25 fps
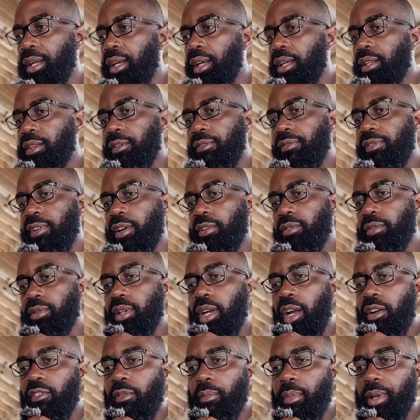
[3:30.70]
the federal
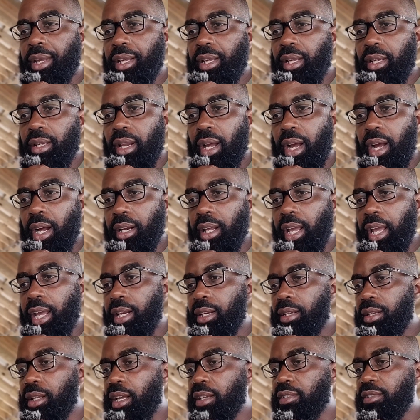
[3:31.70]
government cannot
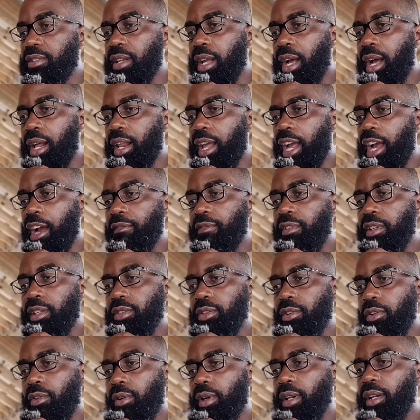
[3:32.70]
and does not have the
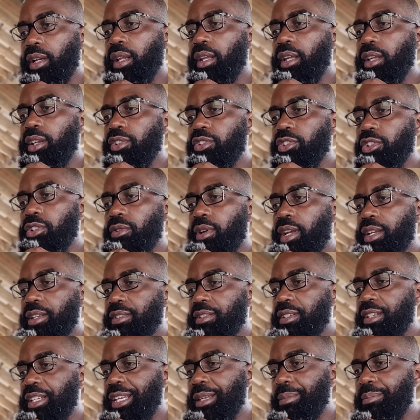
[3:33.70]
authority to issue a
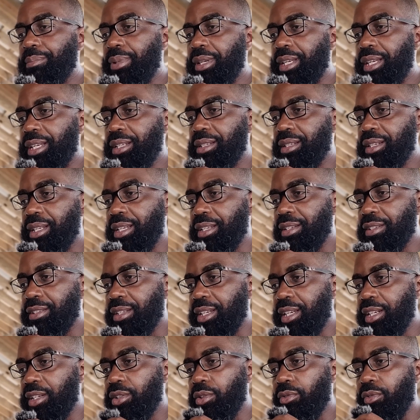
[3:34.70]

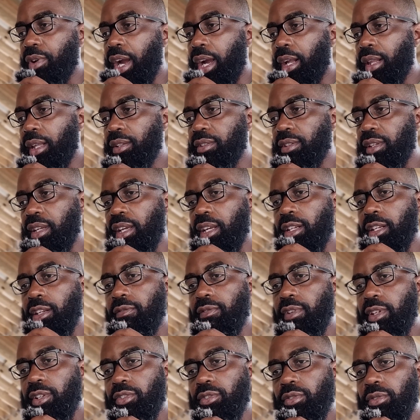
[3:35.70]
CBDC directly to
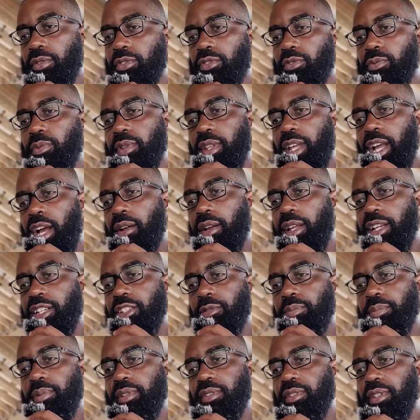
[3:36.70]
individuals without
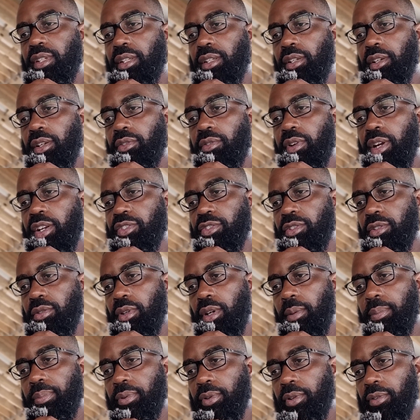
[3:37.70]
explicit
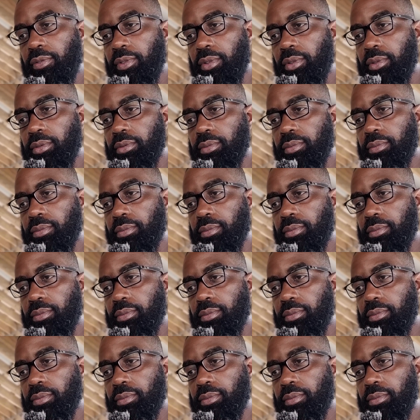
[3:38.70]
congressional approval.